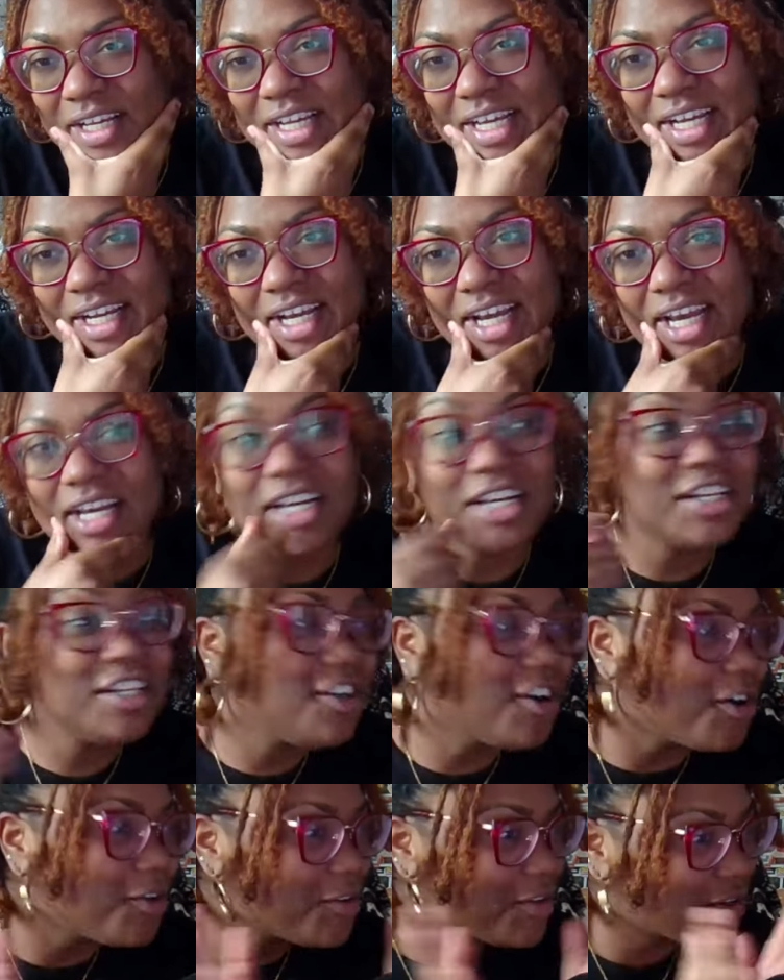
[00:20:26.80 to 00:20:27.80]

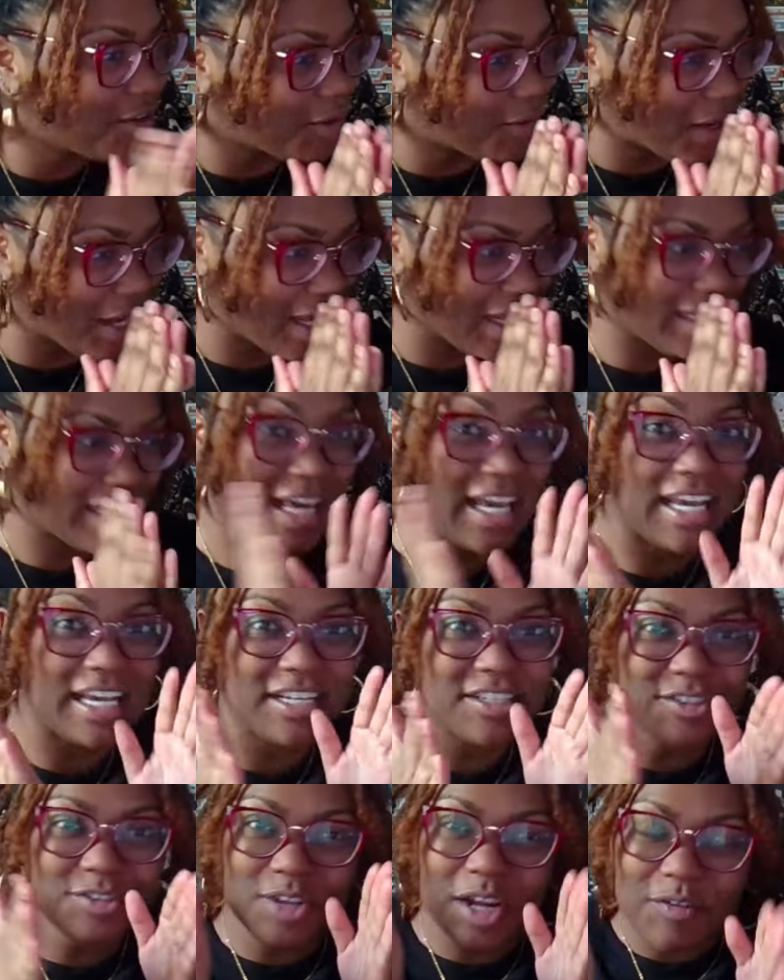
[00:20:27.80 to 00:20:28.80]
okay, the
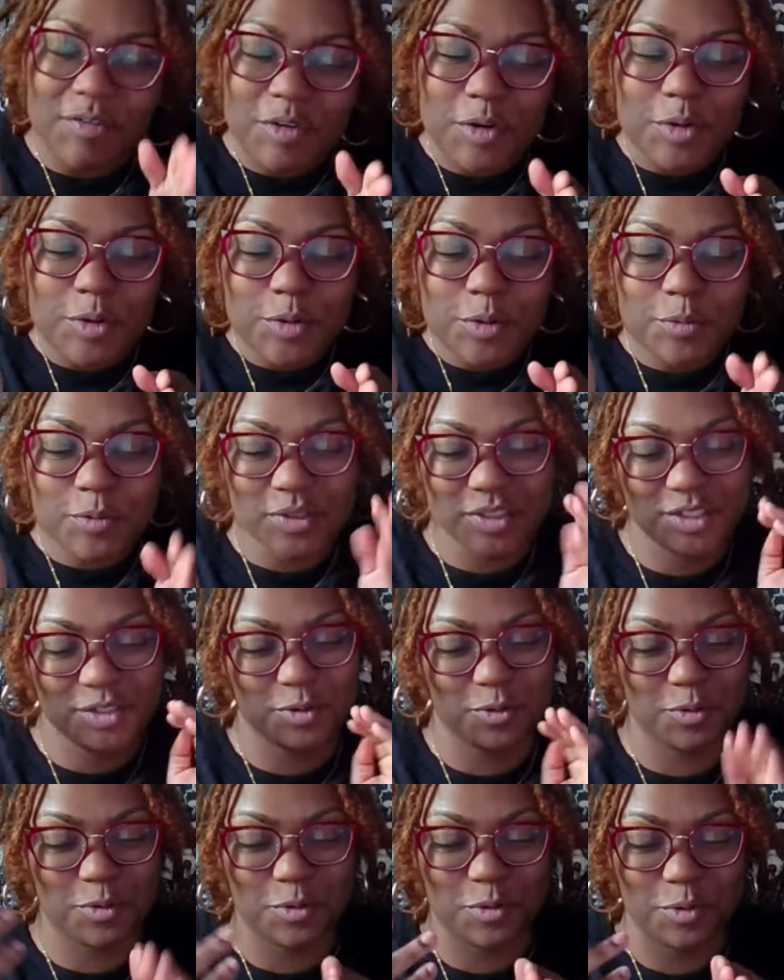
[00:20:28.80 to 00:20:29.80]
angel devil was
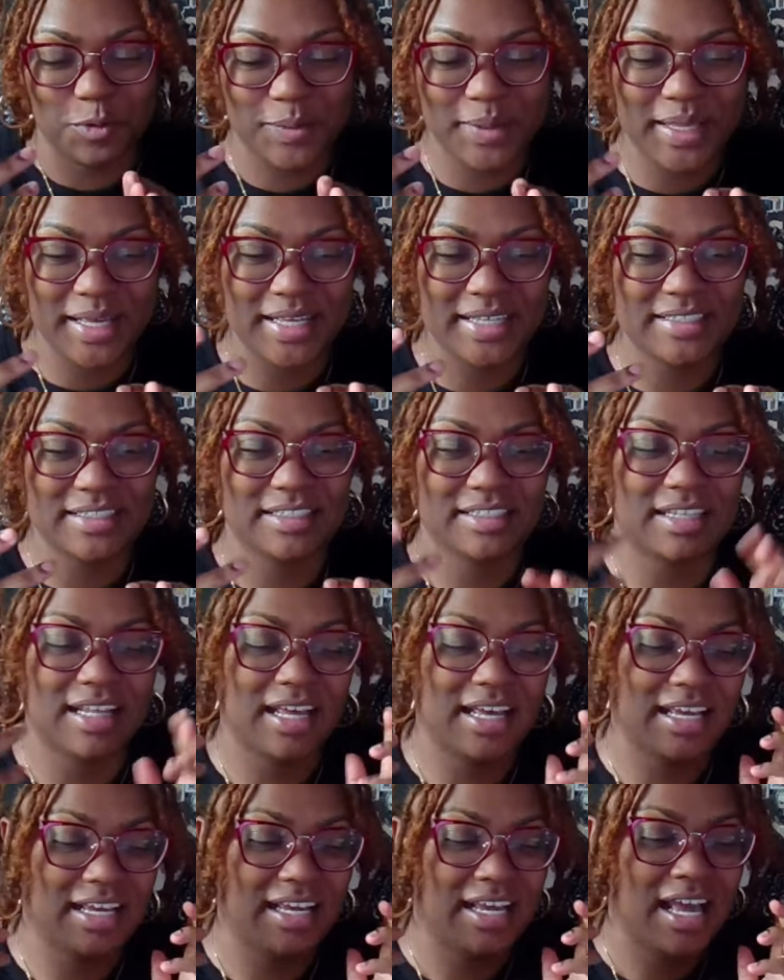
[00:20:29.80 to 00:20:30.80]
cool because it's
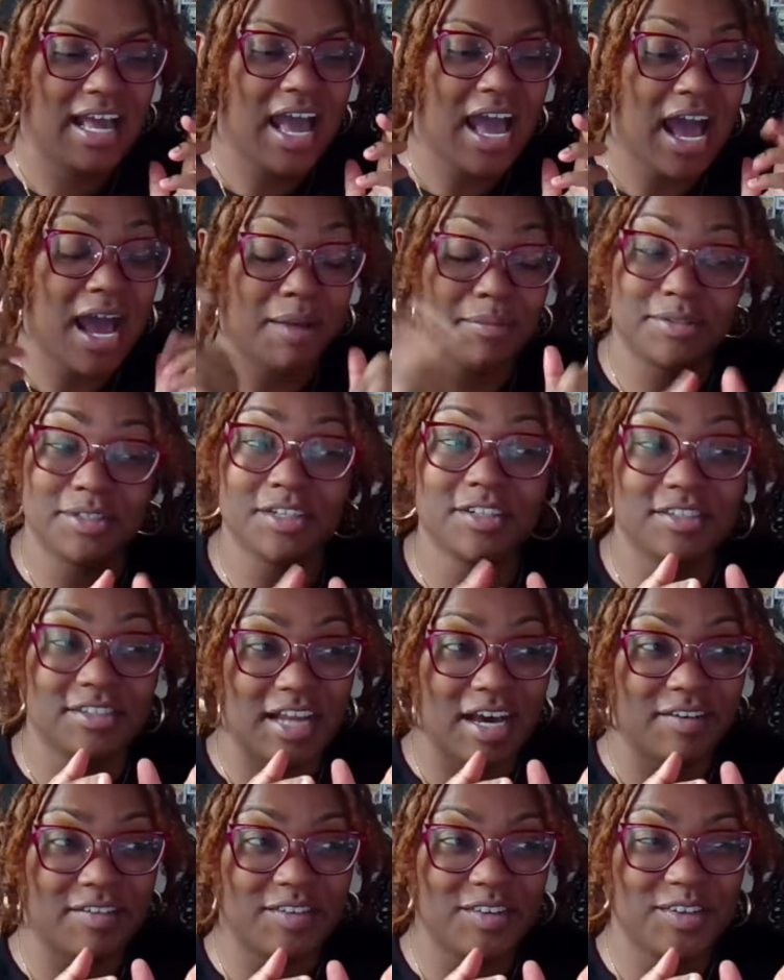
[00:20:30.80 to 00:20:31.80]
like, I'm still a
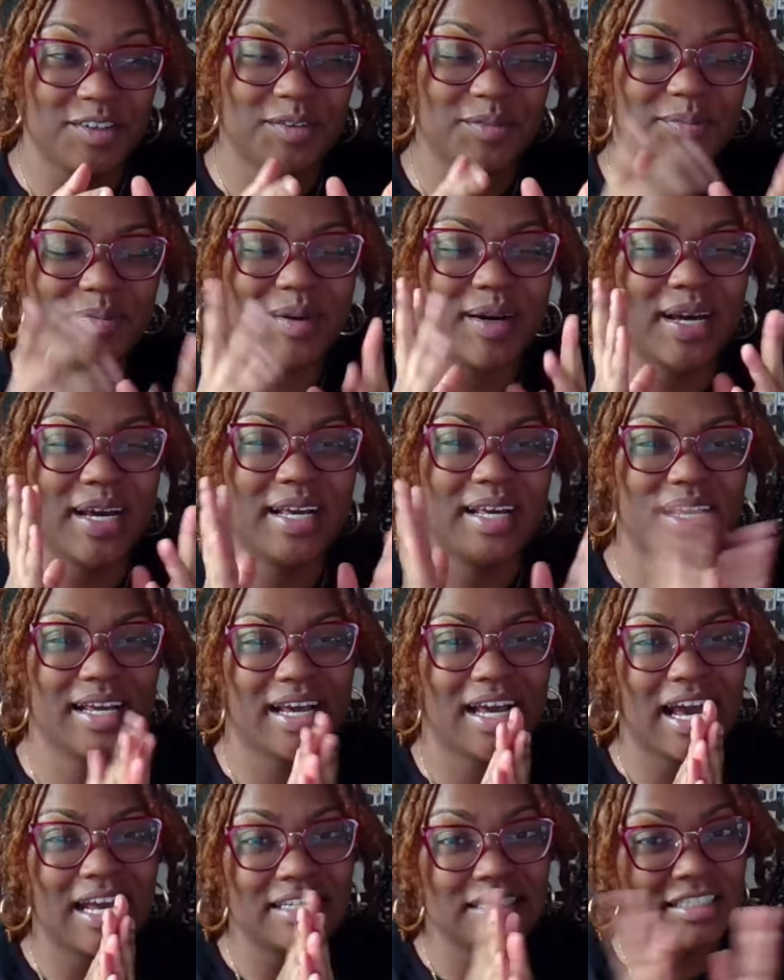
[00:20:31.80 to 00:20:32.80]
devil, but
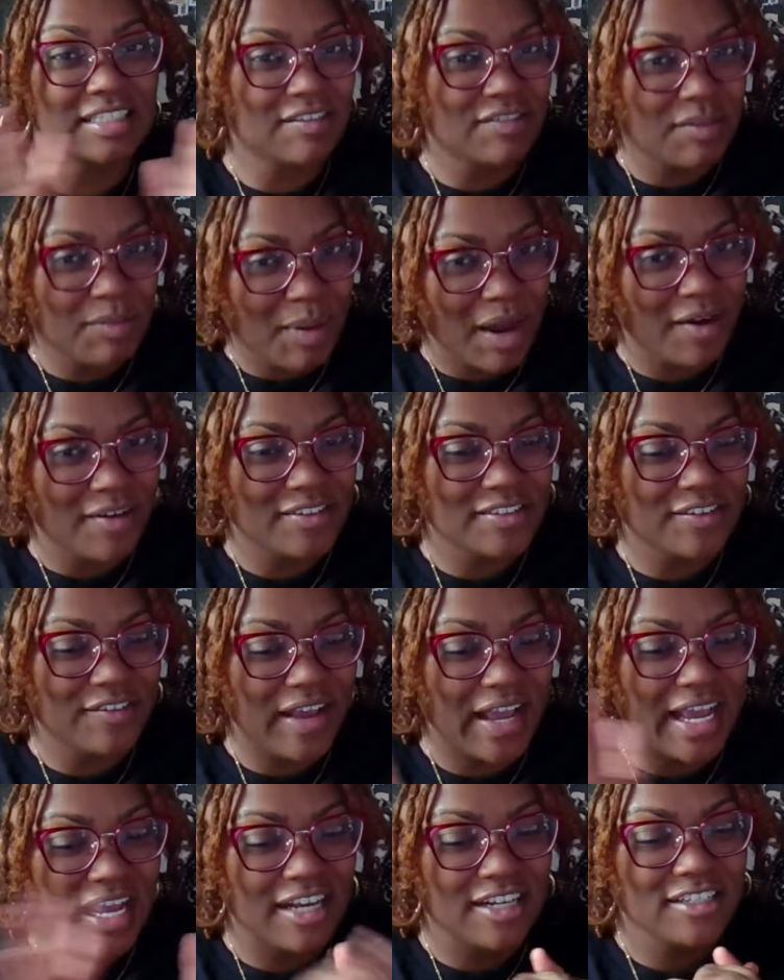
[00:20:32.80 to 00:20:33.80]
I just have the powers of
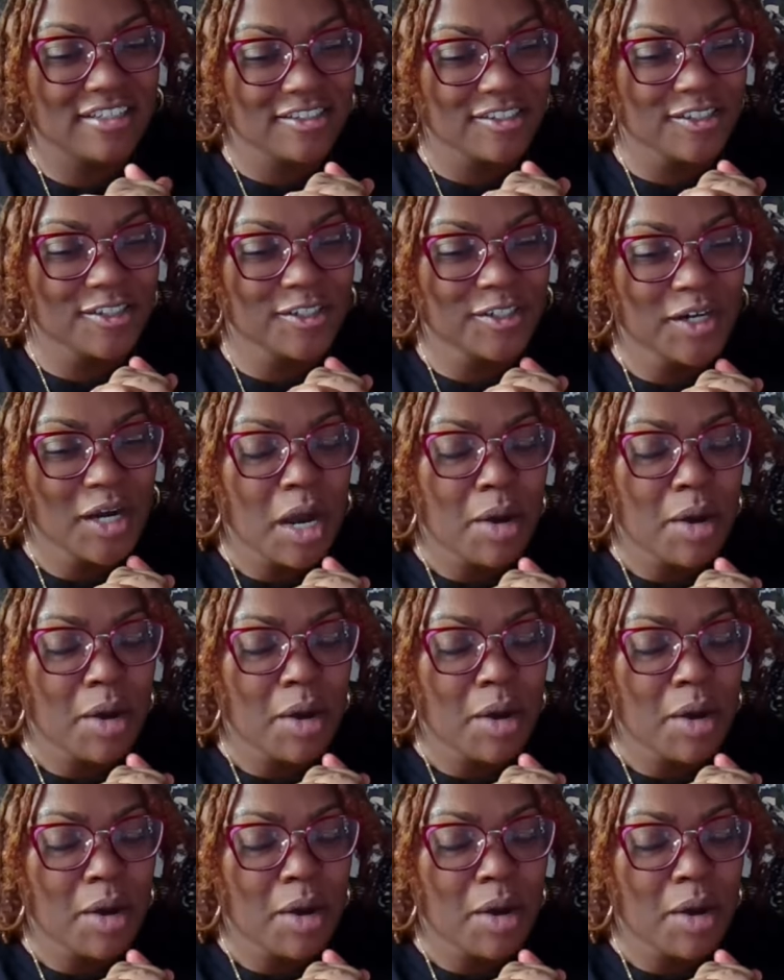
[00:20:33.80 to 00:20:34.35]
an angel.